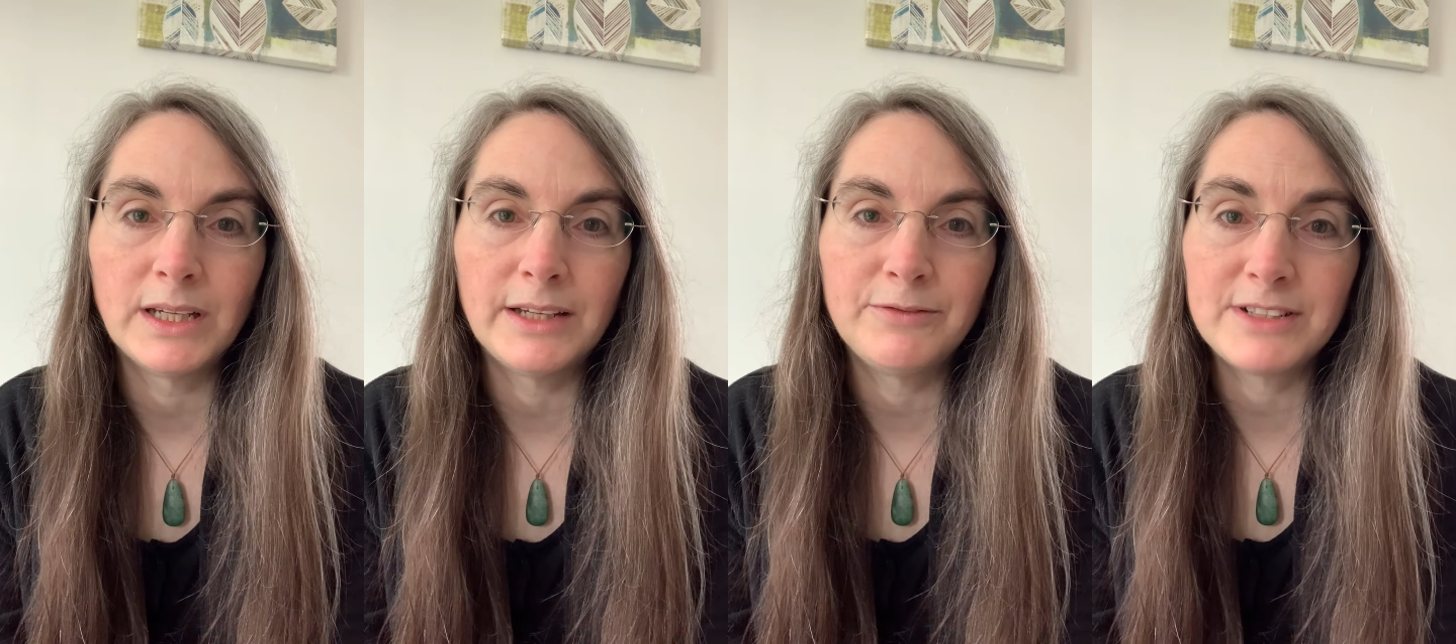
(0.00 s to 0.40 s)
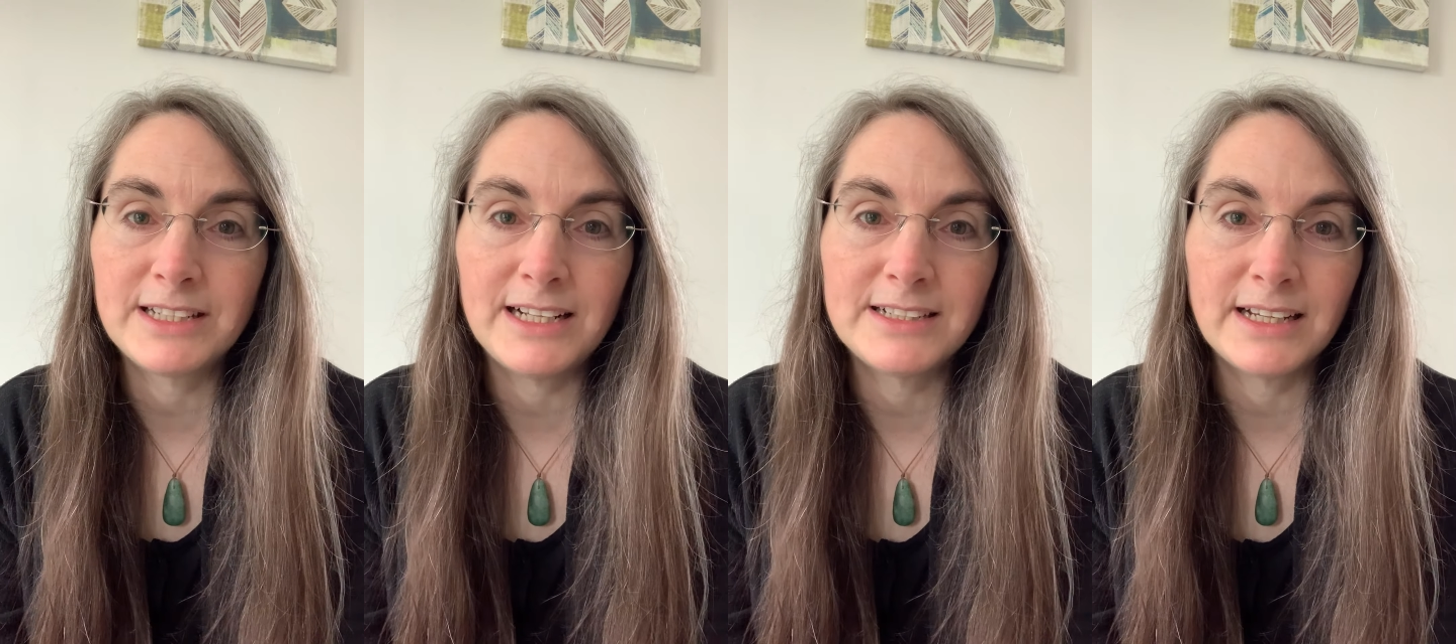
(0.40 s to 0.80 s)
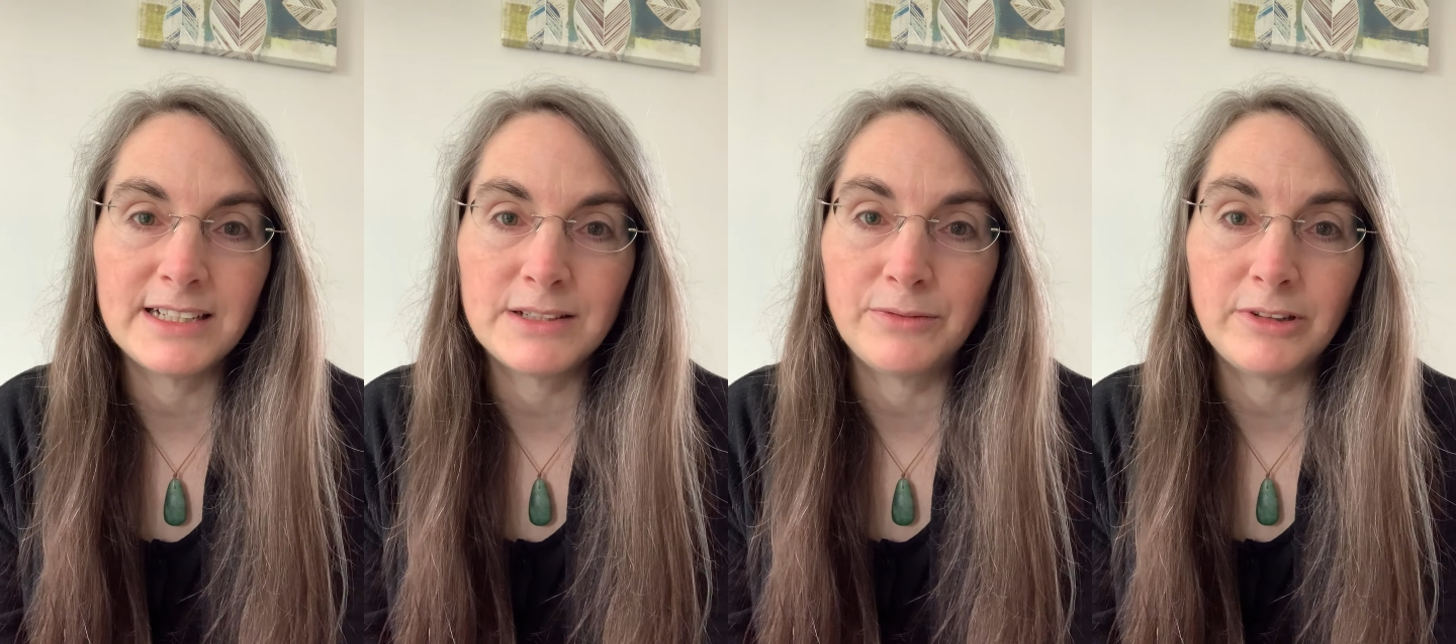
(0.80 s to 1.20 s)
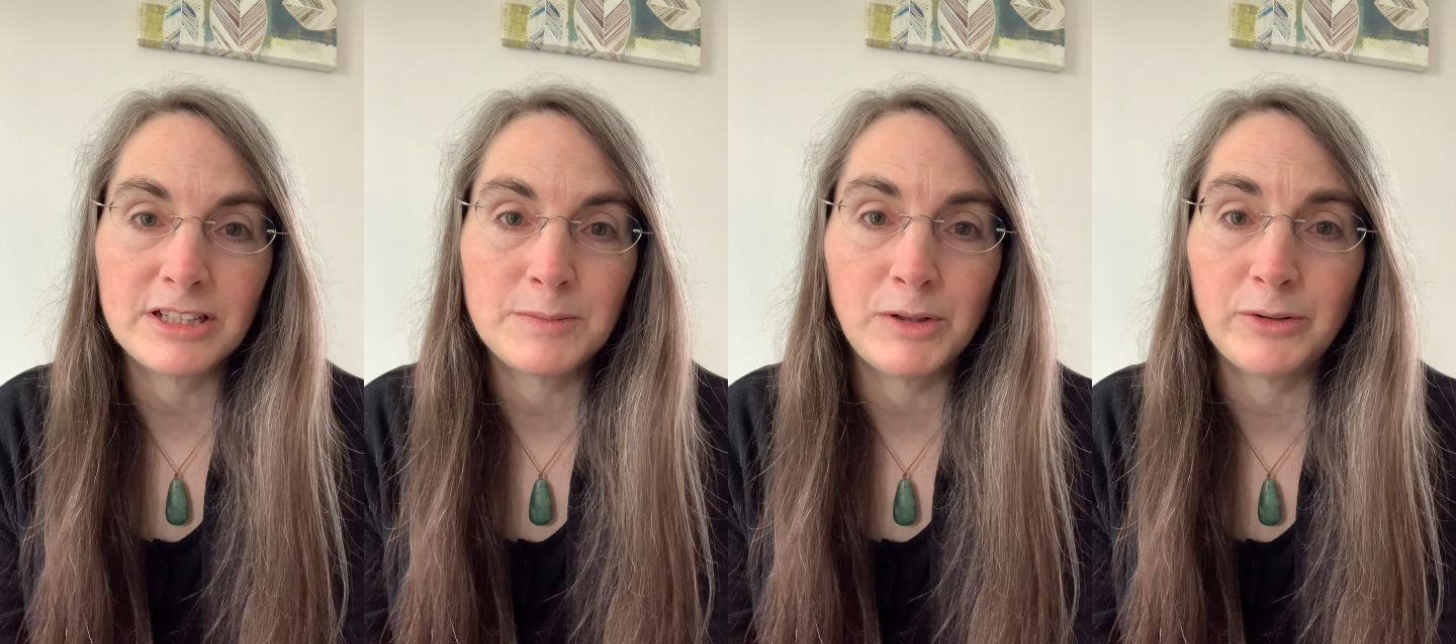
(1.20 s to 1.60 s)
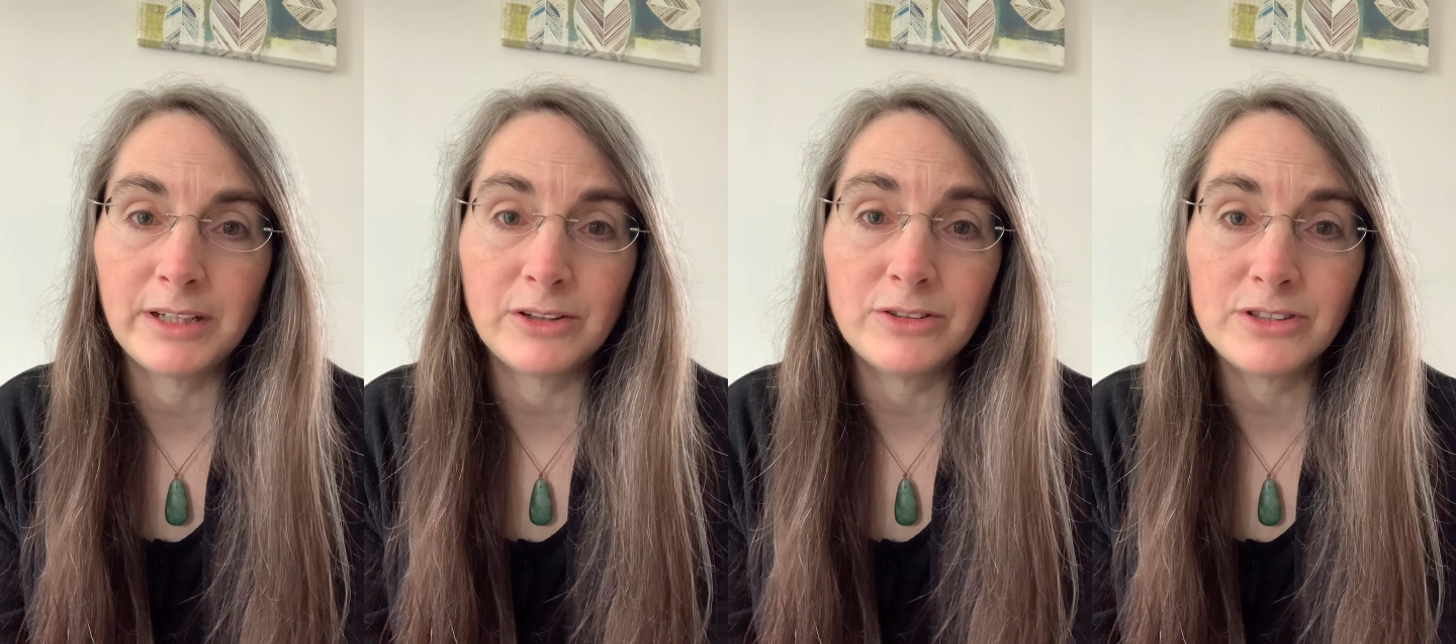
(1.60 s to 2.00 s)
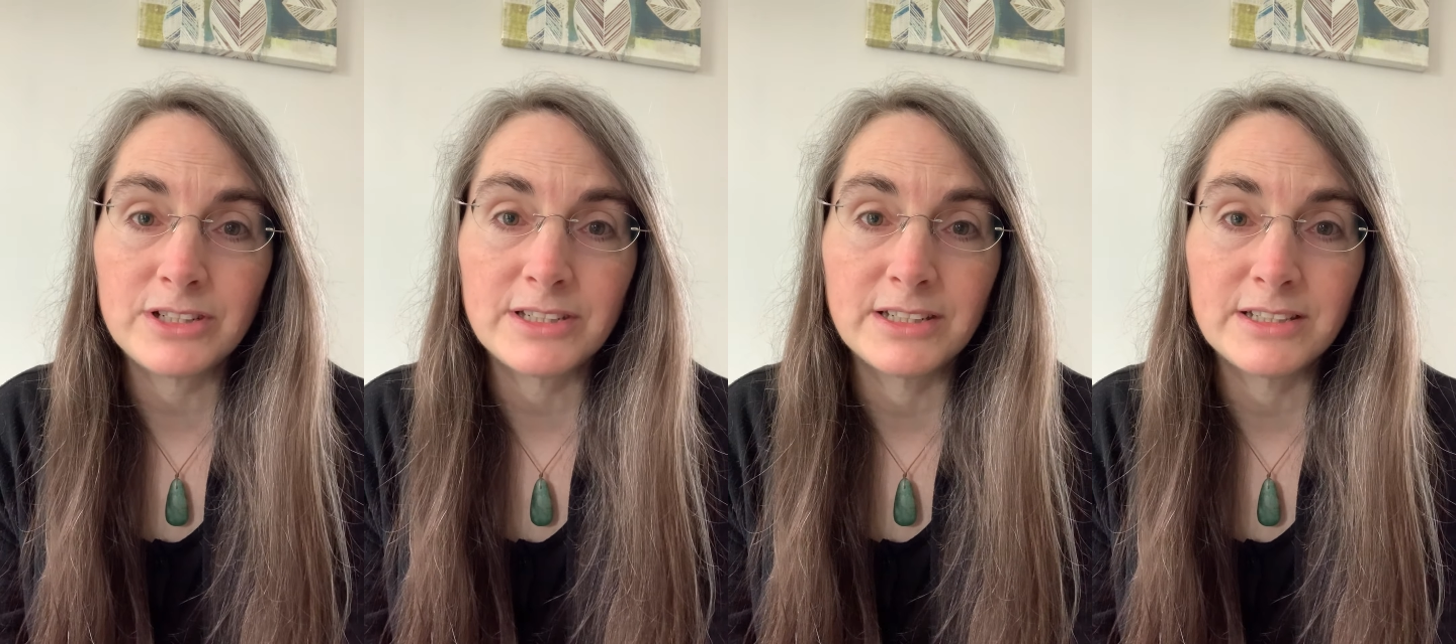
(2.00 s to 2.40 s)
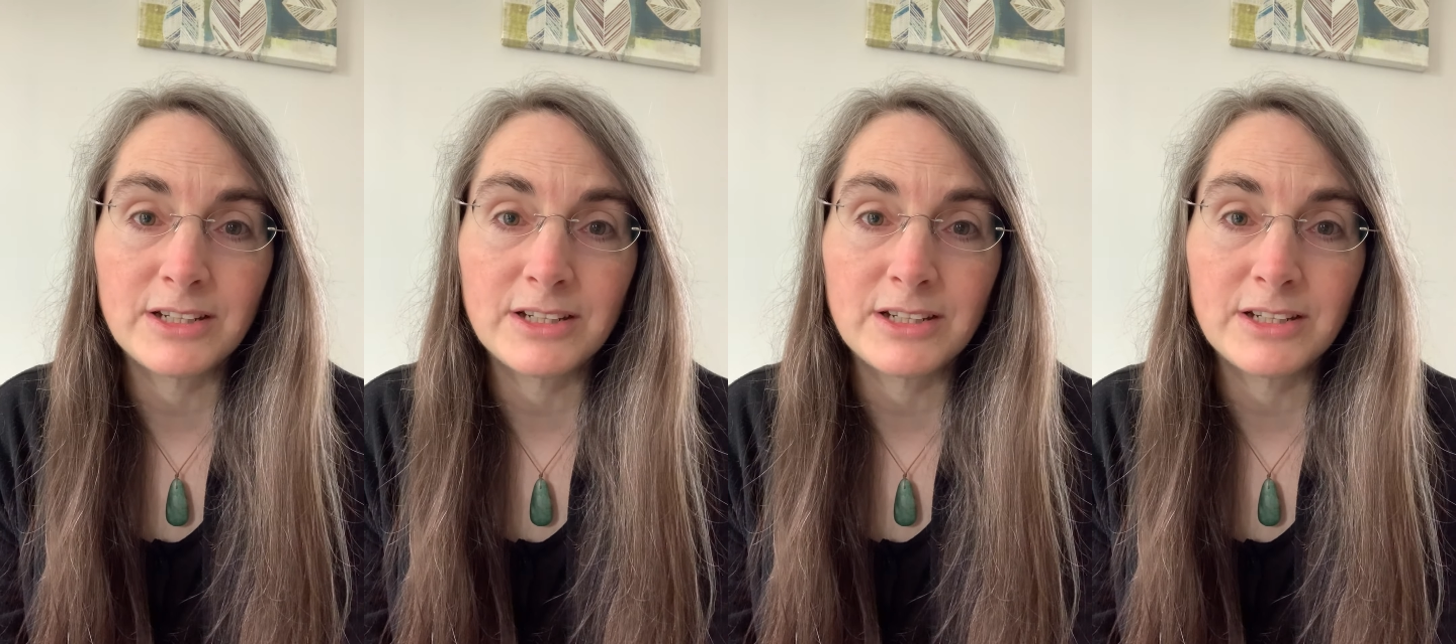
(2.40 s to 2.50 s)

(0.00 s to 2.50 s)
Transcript: and facilitator for exploring consciousness.